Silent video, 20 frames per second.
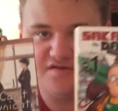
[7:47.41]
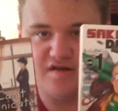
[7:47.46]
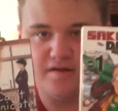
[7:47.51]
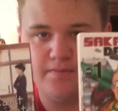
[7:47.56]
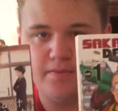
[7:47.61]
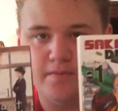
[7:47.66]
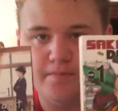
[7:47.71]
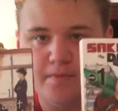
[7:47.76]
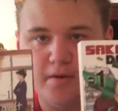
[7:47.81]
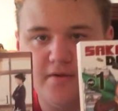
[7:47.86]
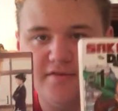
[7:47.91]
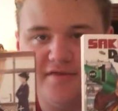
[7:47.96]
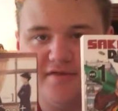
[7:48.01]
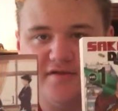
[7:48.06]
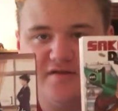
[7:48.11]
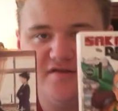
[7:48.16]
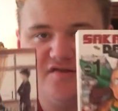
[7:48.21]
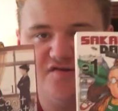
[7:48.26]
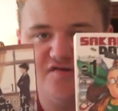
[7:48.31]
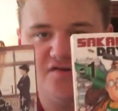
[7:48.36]
I put both of
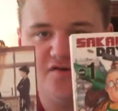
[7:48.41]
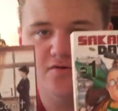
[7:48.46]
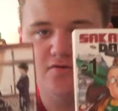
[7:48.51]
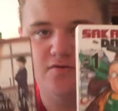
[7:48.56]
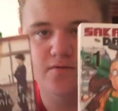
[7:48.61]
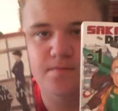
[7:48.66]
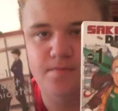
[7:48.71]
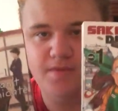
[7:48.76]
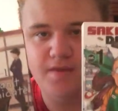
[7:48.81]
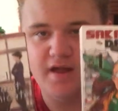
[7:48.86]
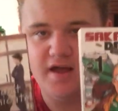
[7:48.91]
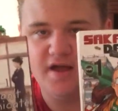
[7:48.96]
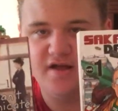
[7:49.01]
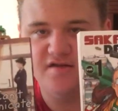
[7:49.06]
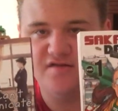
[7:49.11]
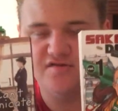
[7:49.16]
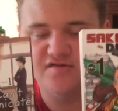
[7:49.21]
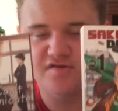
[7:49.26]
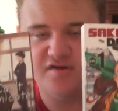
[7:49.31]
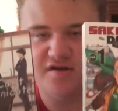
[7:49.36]
these 2
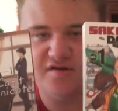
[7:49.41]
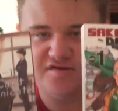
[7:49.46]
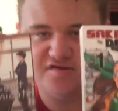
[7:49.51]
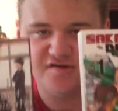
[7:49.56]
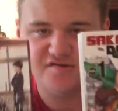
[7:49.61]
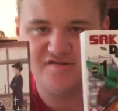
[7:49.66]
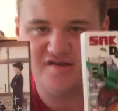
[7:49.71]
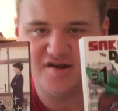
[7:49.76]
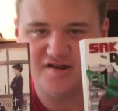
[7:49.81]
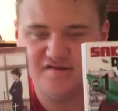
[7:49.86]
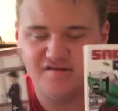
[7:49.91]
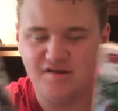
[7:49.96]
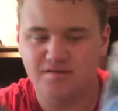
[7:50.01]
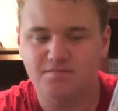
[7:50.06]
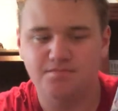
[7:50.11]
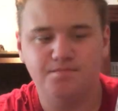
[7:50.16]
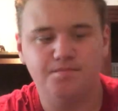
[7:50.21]
as a 6 out of 10.